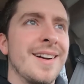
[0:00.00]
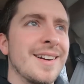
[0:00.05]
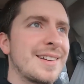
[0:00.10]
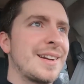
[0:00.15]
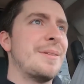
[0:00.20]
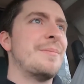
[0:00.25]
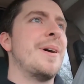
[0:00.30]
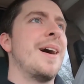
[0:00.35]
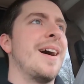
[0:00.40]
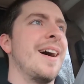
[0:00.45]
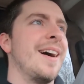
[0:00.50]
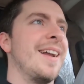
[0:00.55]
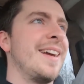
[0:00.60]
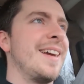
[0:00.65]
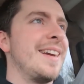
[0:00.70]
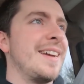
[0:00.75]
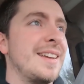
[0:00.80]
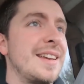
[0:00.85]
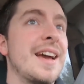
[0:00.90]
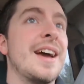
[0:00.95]
Come on,
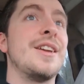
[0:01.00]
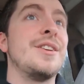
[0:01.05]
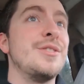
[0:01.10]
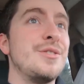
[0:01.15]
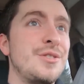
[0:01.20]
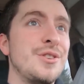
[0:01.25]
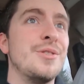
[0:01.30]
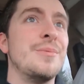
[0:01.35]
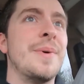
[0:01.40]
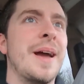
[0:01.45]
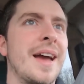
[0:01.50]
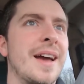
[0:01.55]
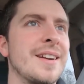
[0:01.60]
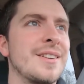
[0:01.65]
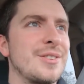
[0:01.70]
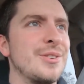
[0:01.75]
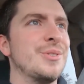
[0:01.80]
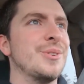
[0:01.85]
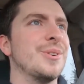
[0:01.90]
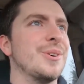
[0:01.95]
hey, yeah, you too, man,
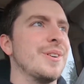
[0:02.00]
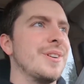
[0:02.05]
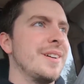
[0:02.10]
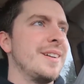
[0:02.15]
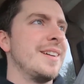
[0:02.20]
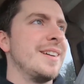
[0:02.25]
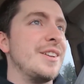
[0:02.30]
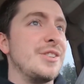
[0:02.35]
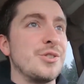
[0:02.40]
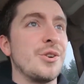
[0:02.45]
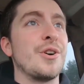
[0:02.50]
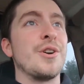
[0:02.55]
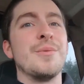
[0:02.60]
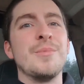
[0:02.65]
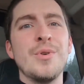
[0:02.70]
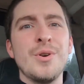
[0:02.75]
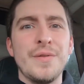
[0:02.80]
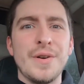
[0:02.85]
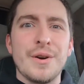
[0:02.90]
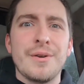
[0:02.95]
cool. Enjoy your
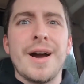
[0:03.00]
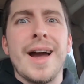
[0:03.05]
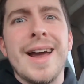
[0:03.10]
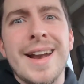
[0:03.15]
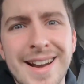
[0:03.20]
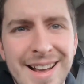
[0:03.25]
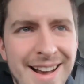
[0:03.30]
movie, right?